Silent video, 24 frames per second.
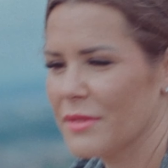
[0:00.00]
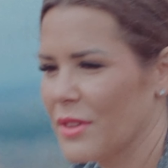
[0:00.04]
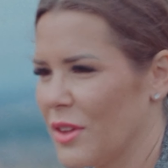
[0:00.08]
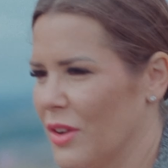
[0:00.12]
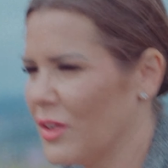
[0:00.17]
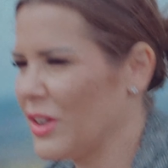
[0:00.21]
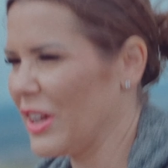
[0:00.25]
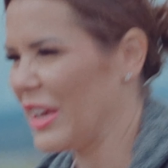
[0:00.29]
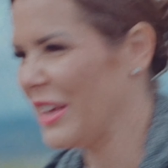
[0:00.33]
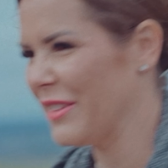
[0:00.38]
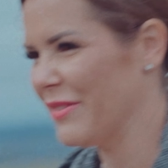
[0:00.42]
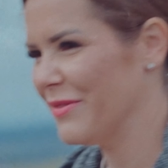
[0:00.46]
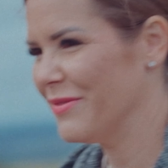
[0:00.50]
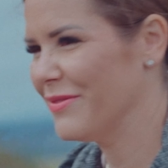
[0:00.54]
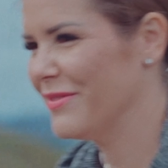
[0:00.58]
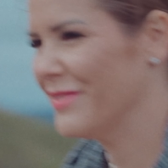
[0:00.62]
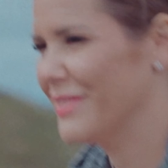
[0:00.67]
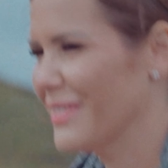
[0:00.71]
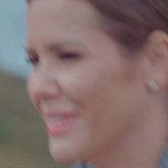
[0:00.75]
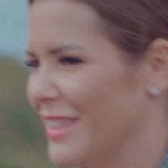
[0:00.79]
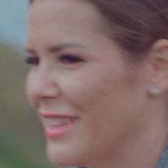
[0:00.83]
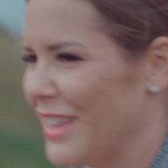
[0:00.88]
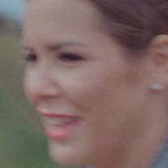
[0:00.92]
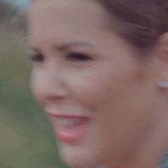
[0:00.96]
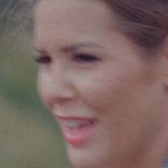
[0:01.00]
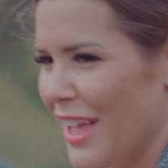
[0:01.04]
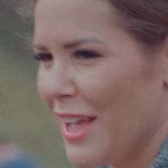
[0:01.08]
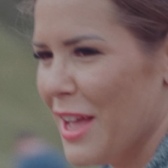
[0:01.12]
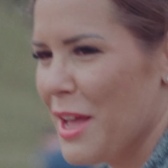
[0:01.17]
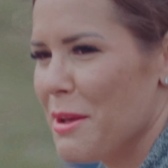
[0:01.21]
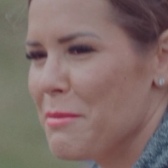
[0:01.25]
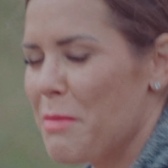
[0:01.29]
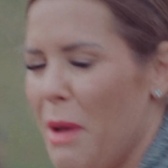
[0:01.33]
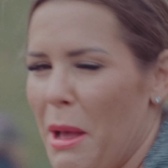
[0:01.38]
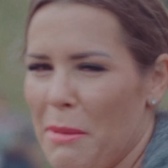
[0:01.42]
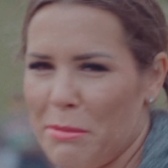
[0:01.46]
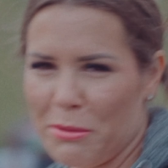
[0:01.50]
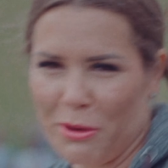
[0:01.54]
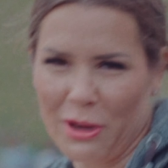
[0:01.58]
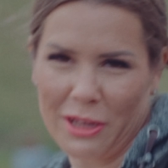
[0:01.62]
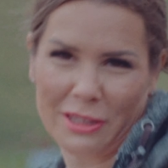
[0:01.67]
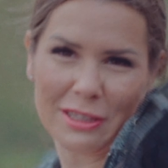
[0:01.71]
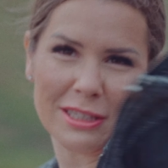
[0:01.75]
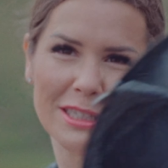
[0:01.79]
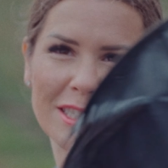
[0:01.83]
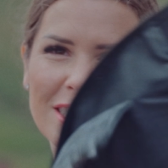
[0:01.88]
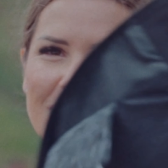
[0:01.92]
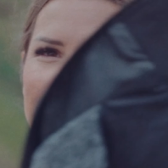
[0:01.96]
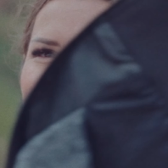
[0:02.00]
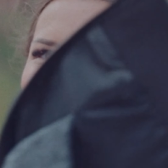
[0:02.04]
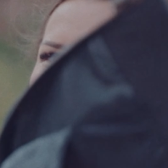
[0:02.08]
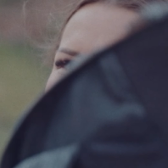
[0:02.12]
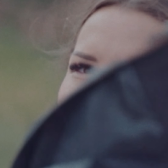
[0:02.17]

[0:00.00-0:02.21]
the Kodak and the Fuji are big.